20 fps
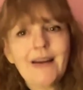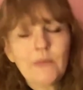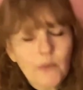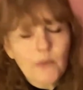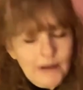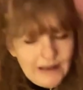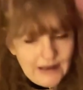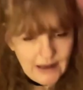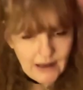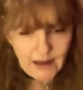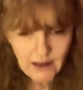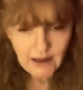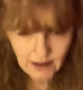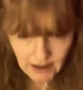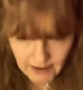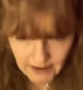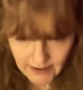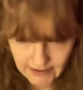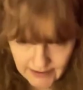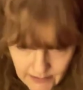when
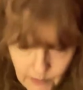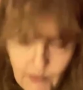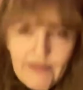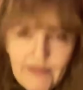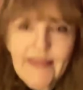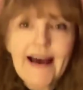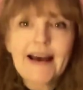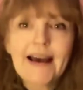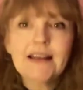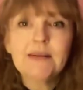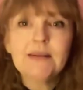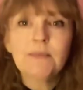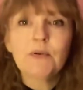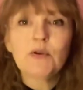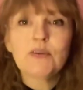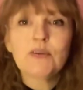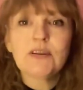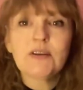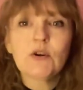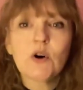that is
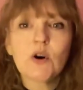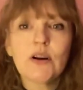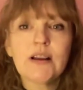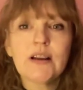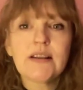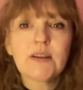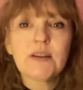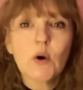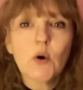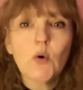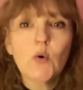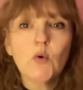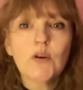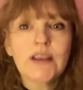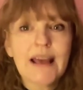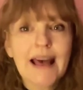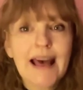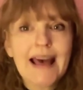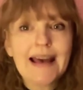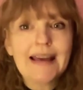boosted on its own,
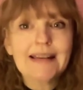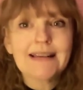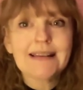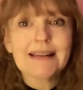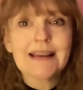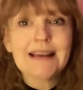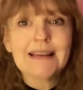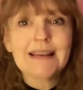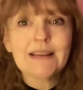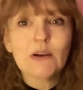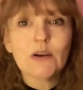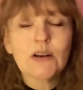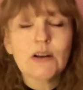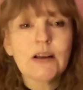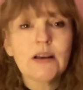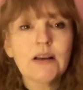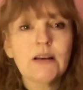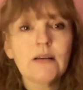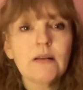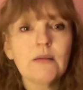yes, it's going
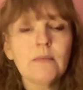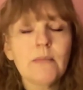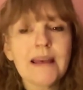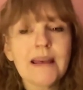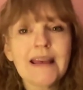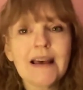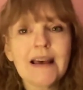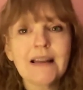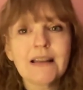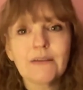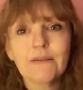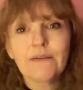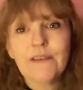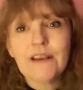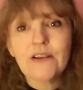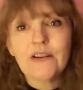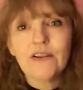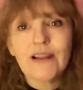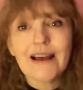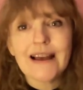to make us
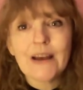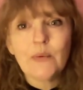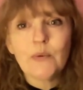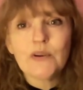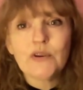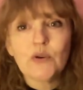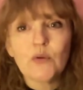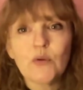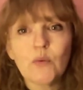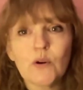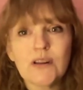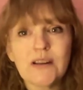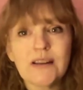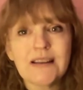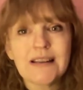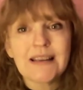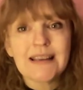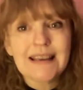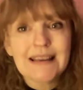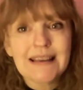feel like we don't want
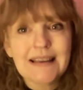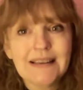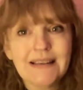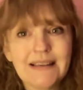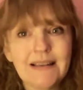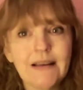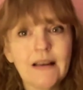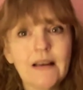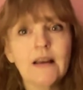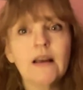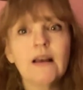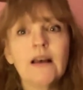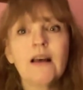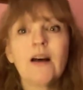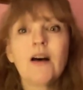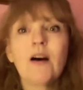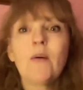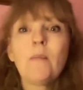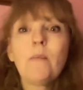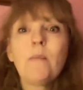to eat.
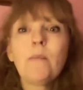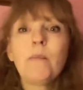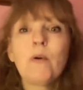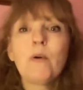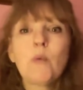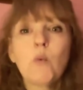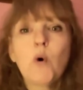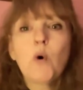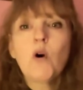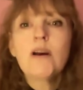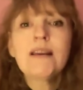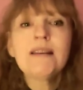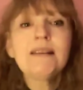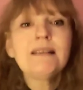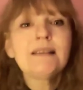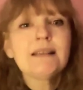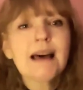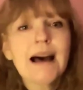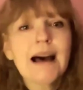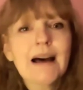But what
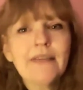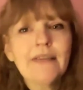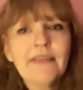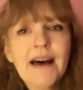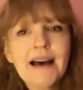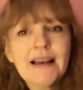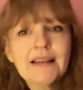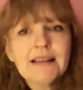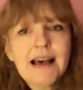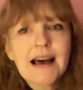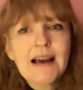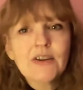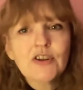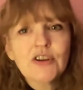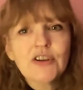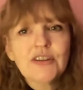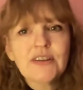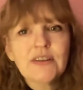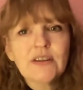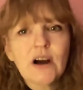is that? That's
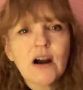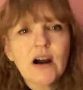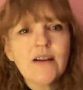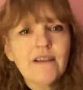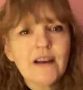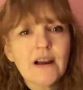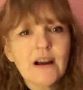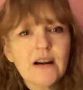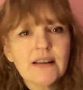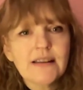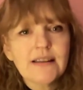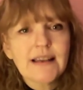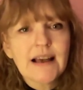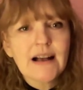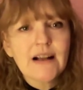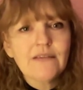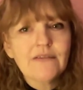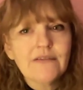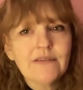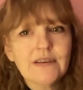actually starving
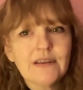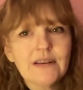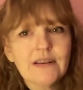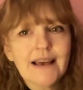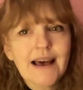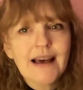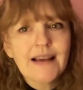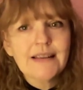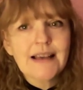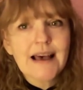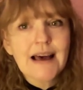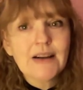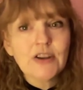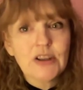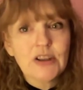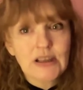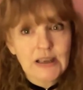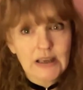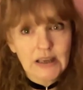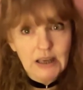ourselves. That's
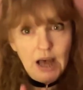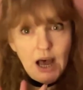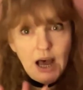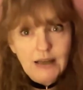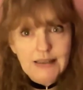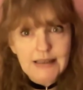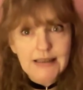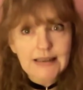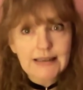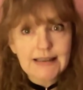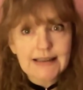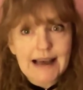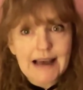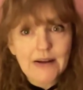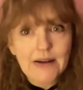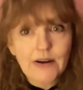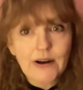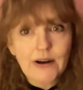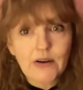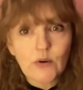actually cutting
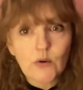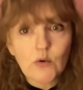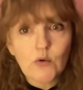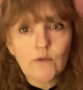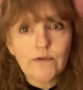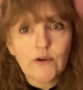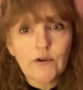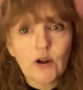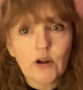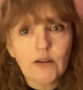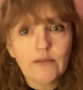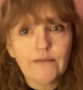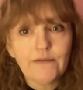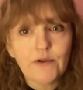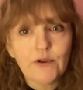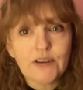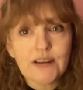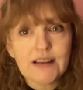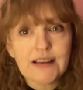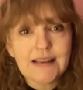down our overall
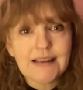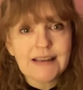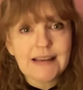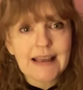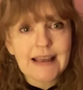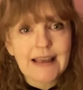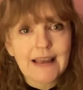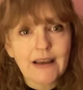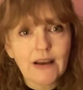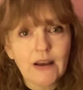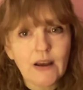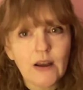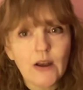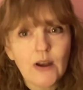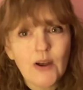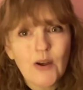food intake,